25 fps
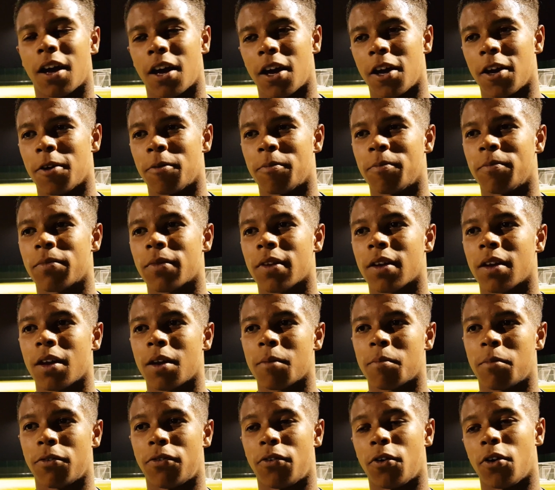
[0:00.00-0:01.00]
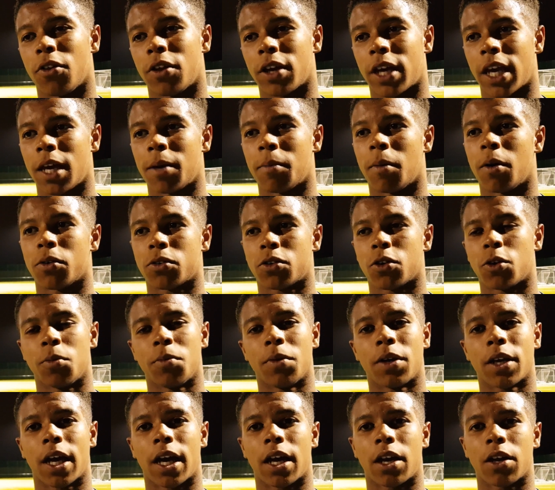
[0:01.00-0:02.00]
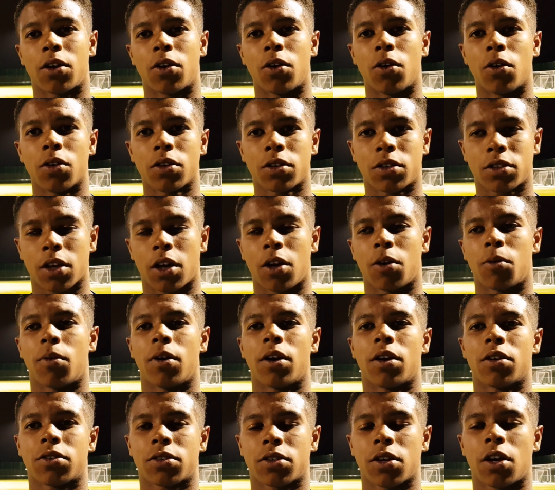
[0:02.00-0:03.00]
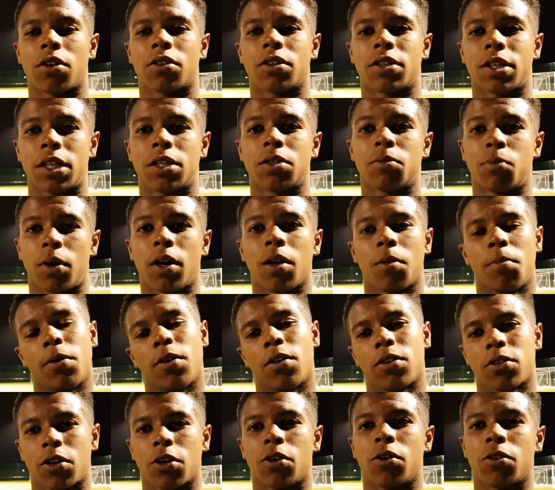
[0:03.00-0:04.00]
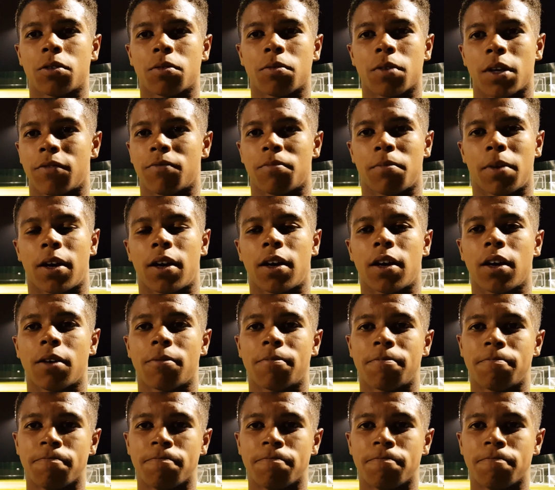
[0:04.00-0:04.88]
Yeah. Before the game, I was hoping to get a goal, start the season well, but two's even better.